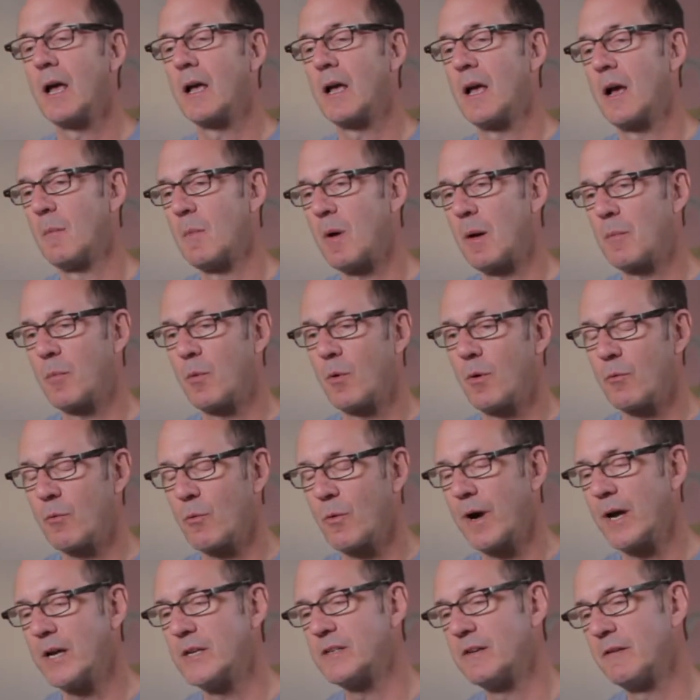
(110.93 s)
come up with
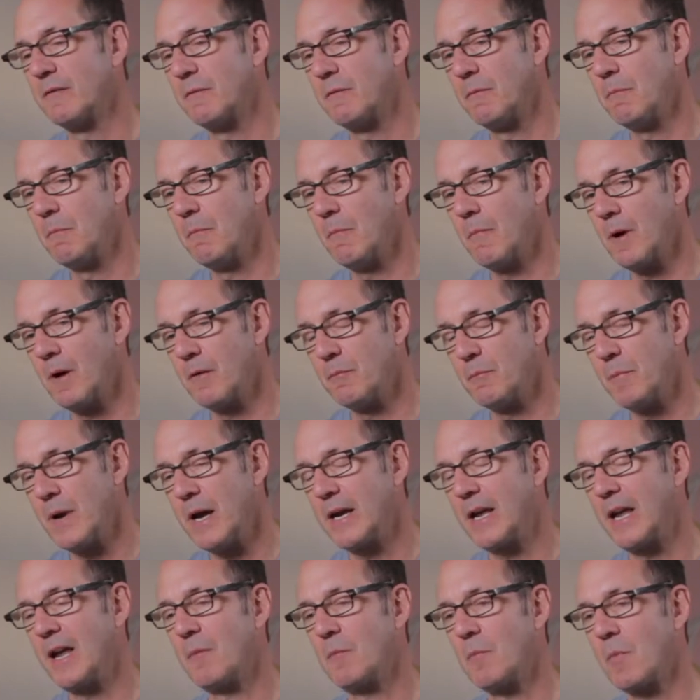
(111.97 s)
ways of
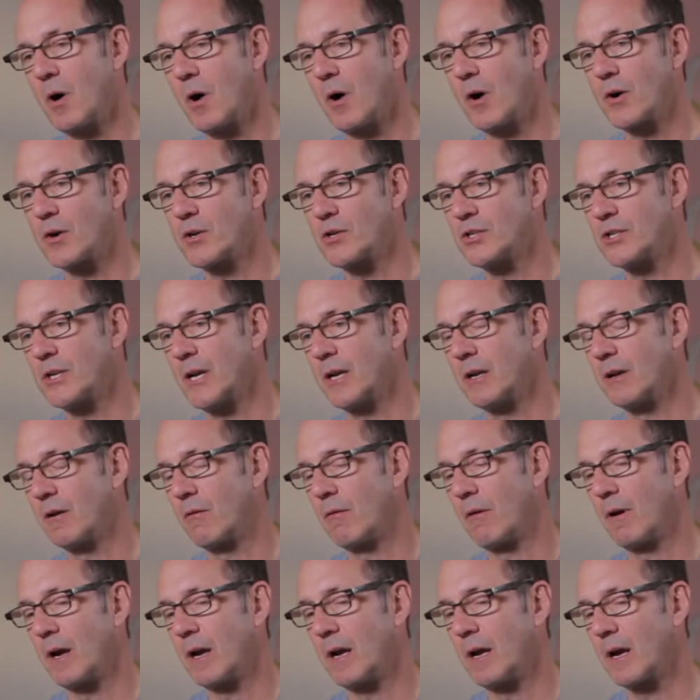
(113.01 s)
making marks and
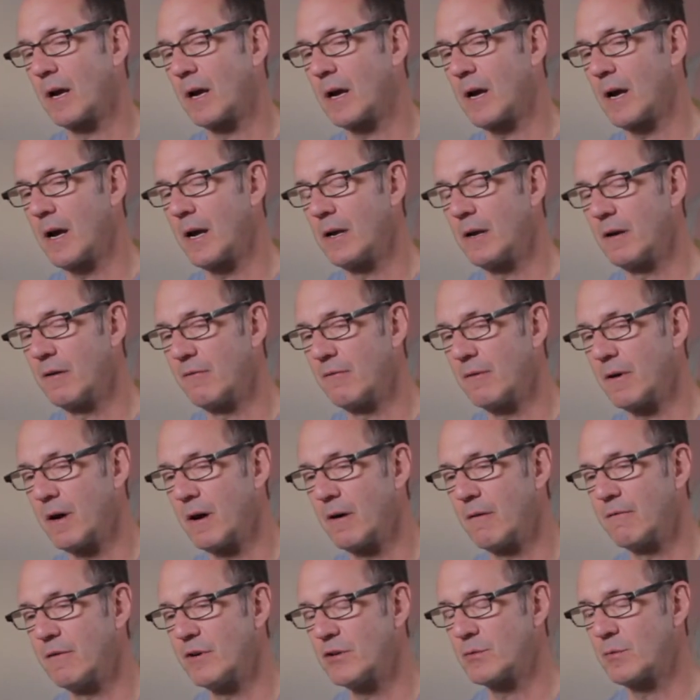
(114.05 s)
creating a kind
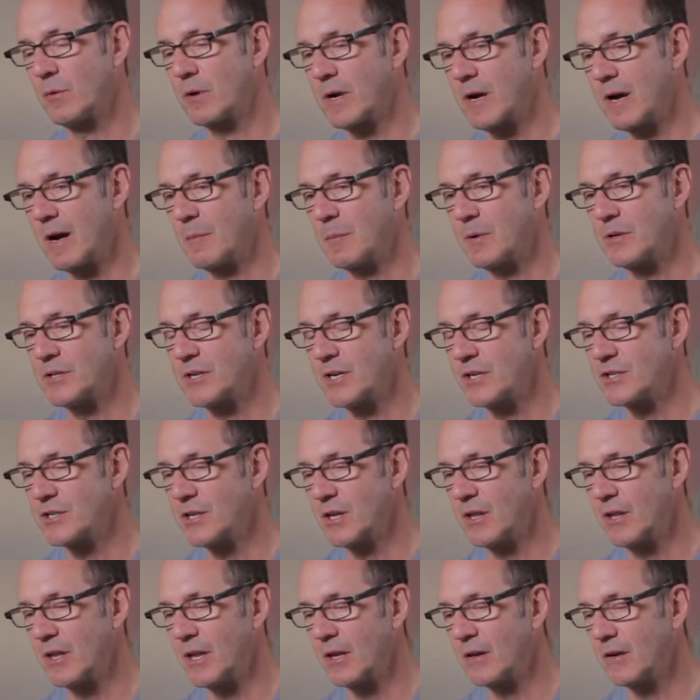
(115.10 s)
of visual
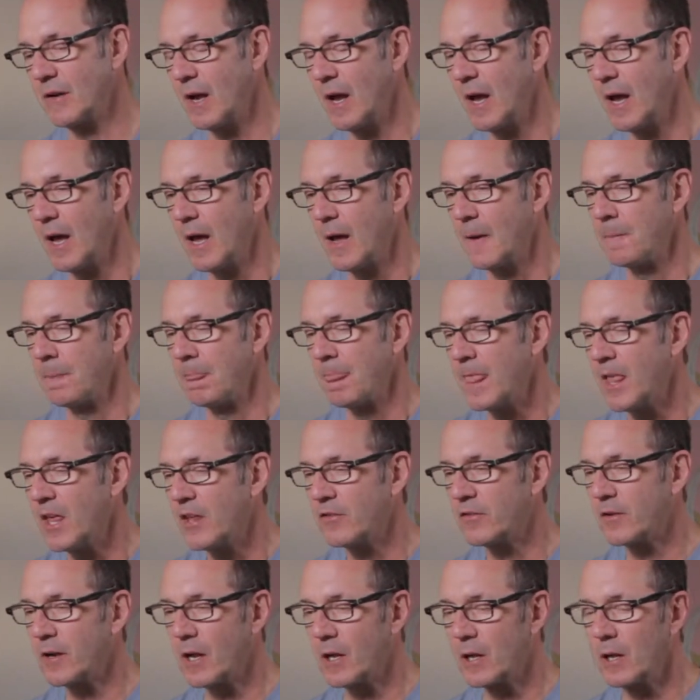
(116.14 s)
composition that
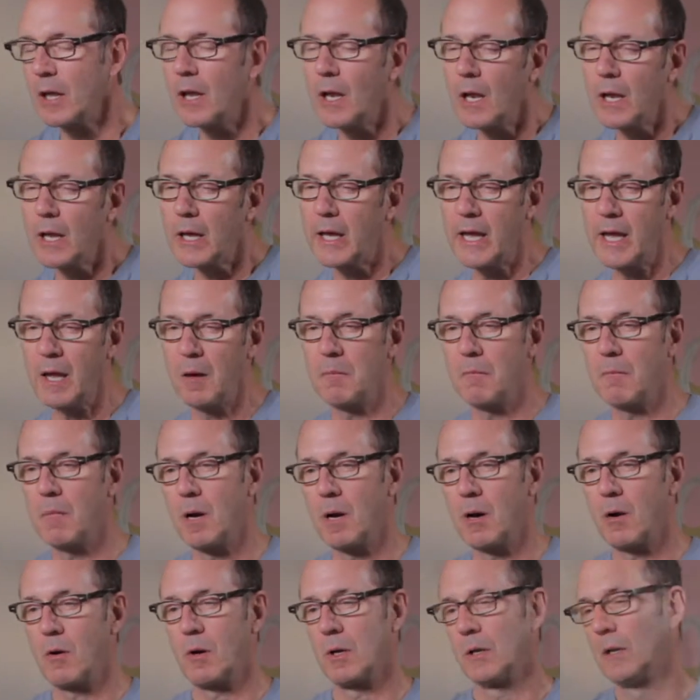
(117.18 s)
is a little
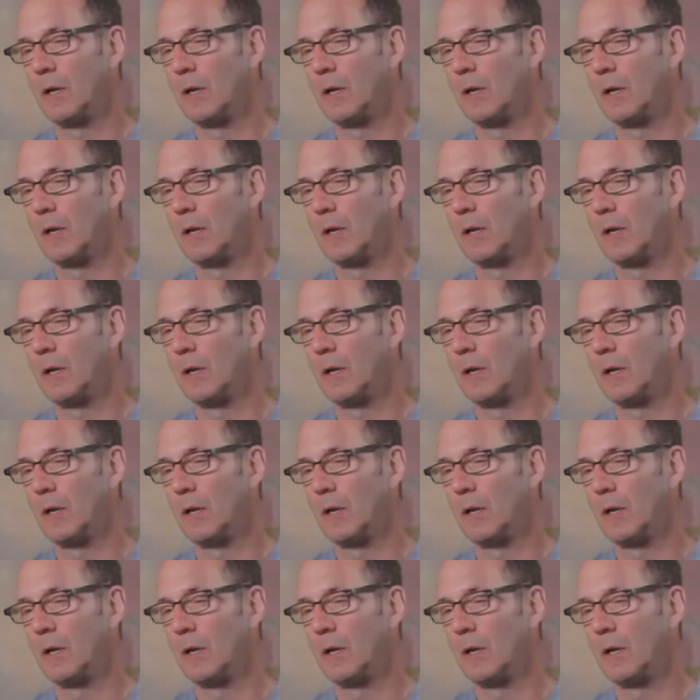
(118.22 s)
akimbo, a